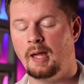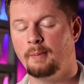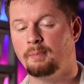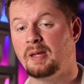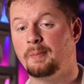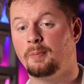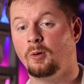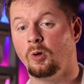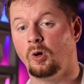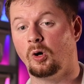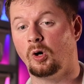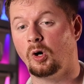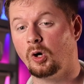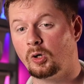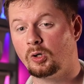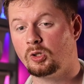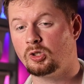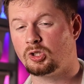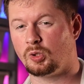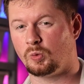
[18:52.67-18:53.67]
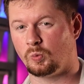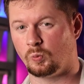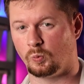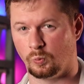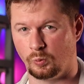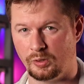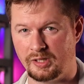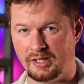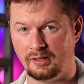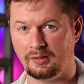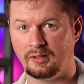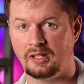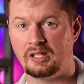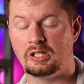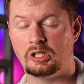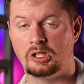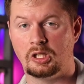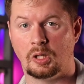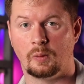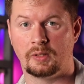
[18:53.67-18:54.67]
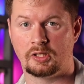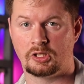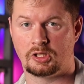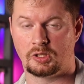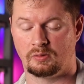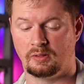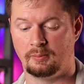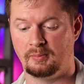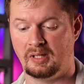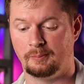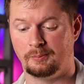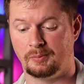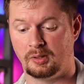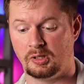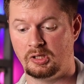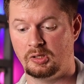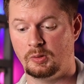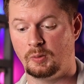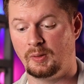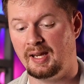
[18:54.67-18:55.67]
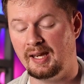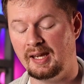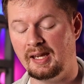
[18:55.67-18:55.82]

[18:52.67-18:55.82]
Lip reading: people aren't really going to remember you.